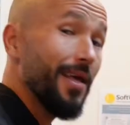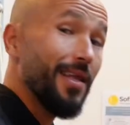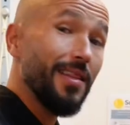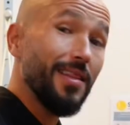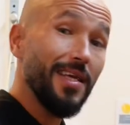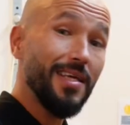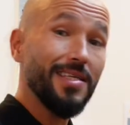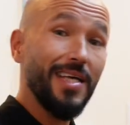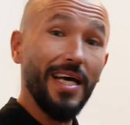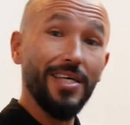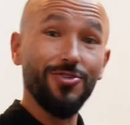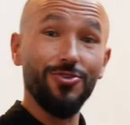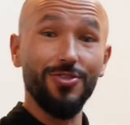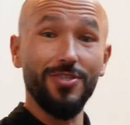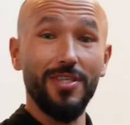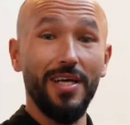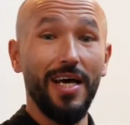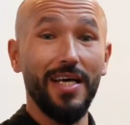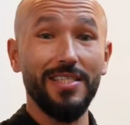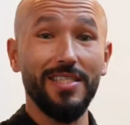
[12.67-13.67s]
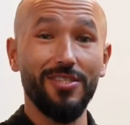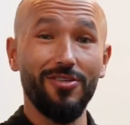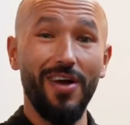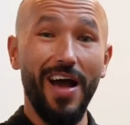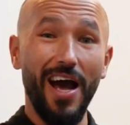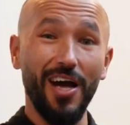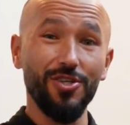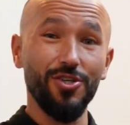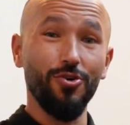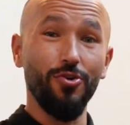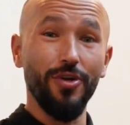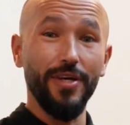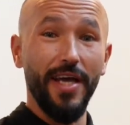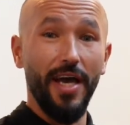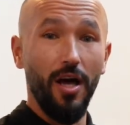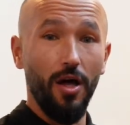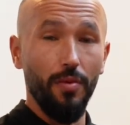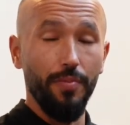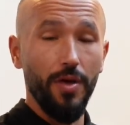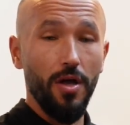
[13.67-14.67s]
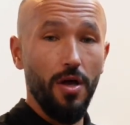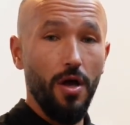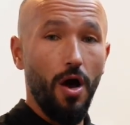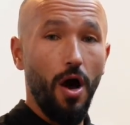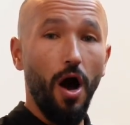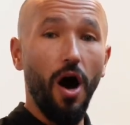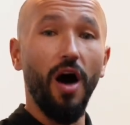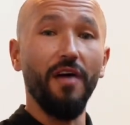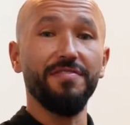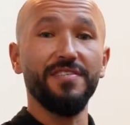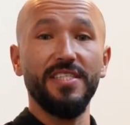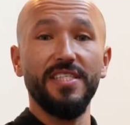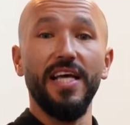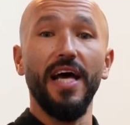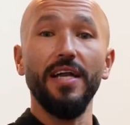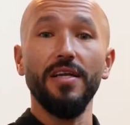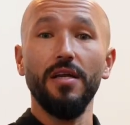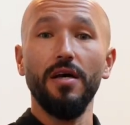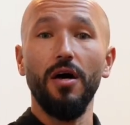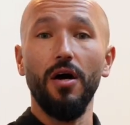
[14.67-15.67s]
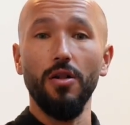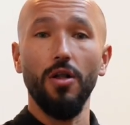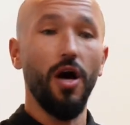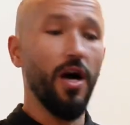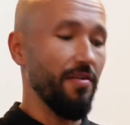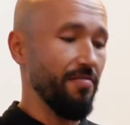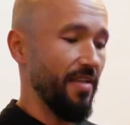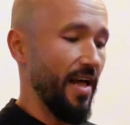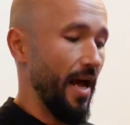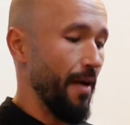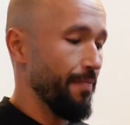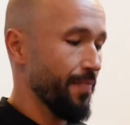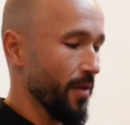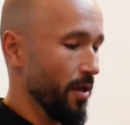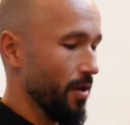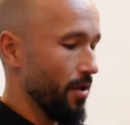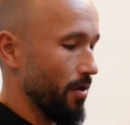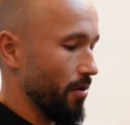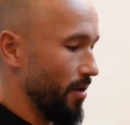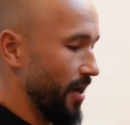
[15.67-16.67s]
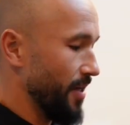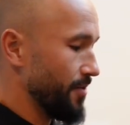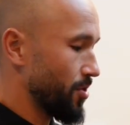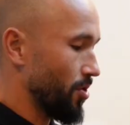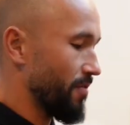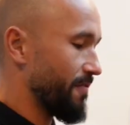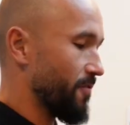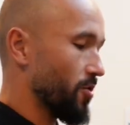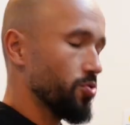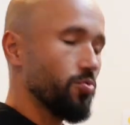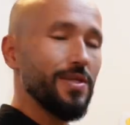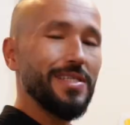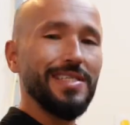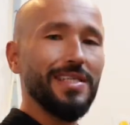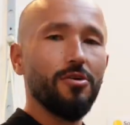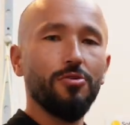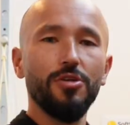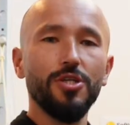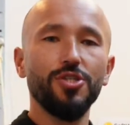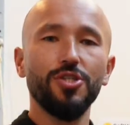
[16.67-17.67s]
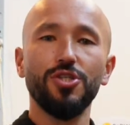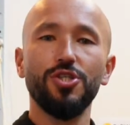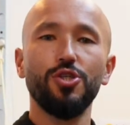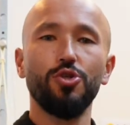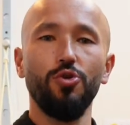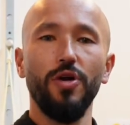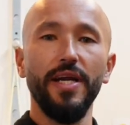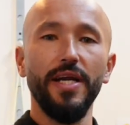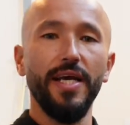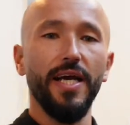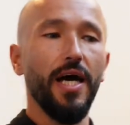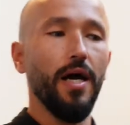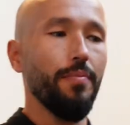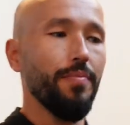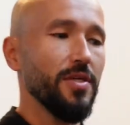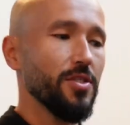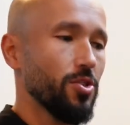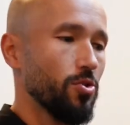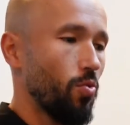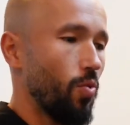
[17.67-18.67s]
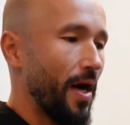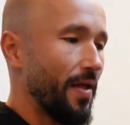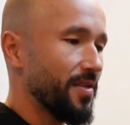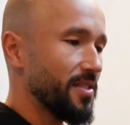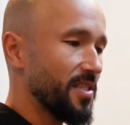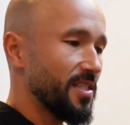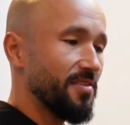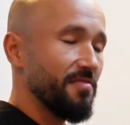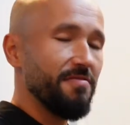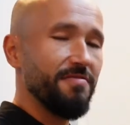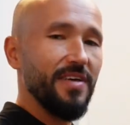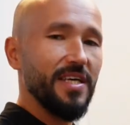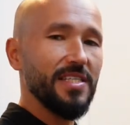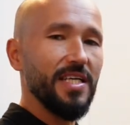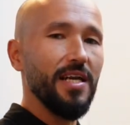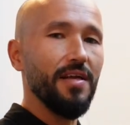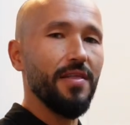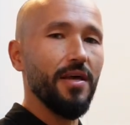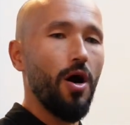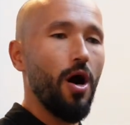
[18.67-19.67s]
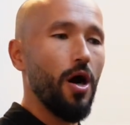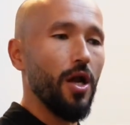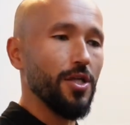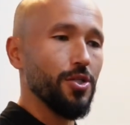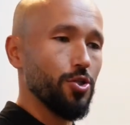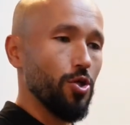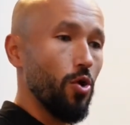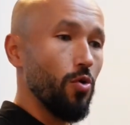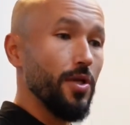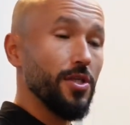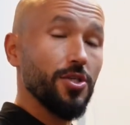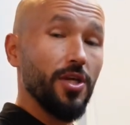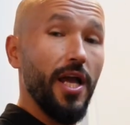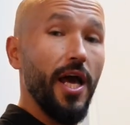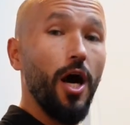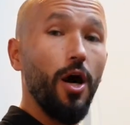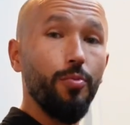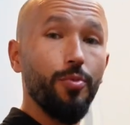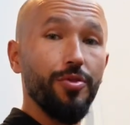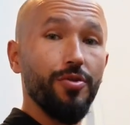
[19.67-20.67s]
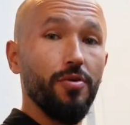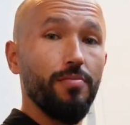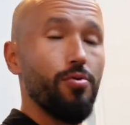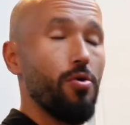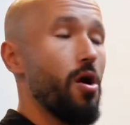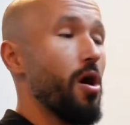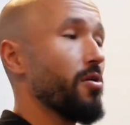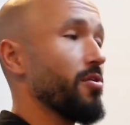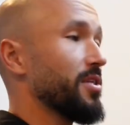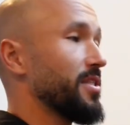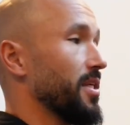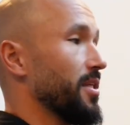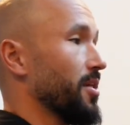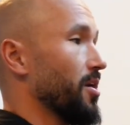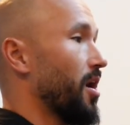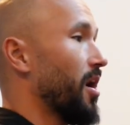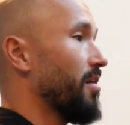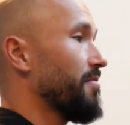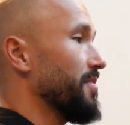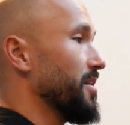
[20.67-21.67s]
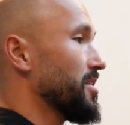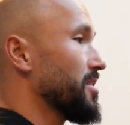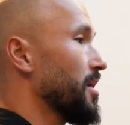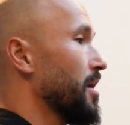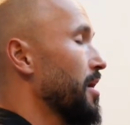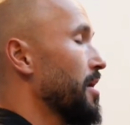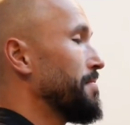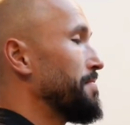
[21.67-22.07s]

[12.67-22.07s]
These exercises are actually going to help offset a lot of that. Okay, so the first one is literally just straightening up. And so while this doesn't fix anything on its own, it's going to help with your progress in the office.